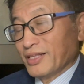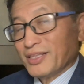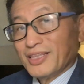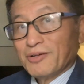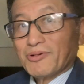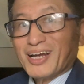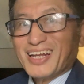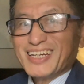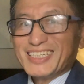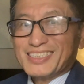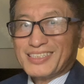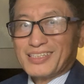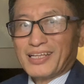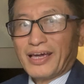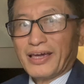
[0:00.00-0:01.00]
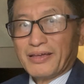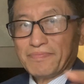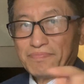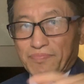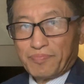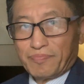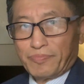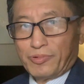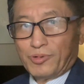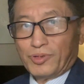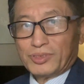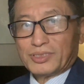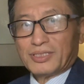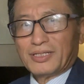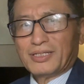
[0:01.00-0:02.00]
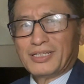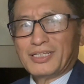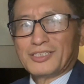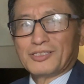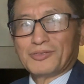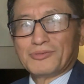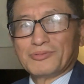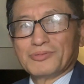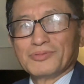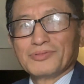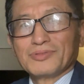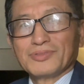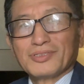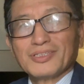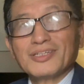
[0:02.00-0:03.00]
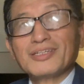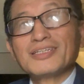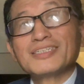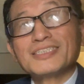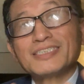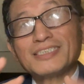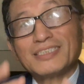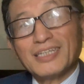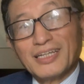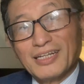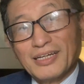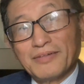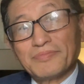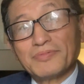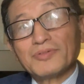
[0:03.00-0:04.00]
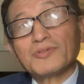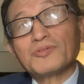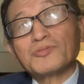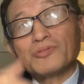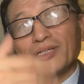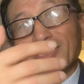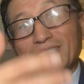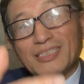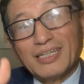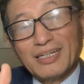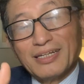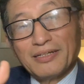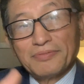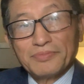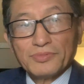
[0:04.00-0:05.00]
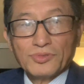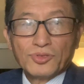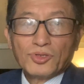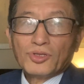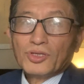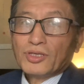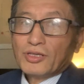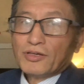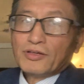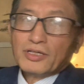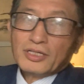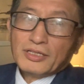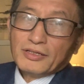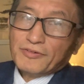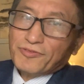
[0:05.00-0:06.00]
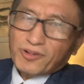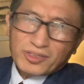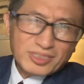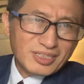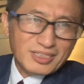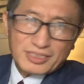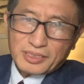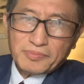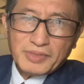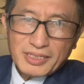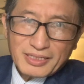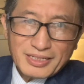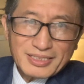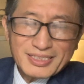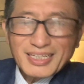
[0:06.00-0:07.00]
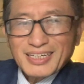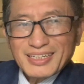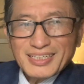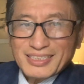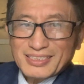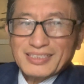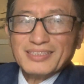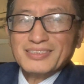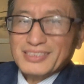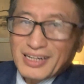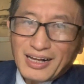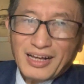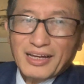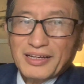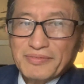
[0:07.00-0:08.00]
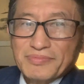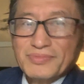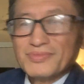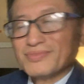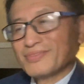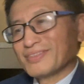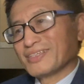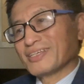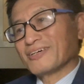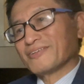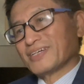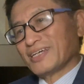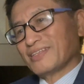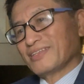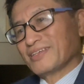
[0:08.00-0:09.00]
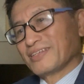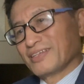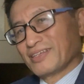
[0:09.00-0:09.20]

There are at least 10 points they need to set up, reset up. First, it's the money. Second, it's the time, okay?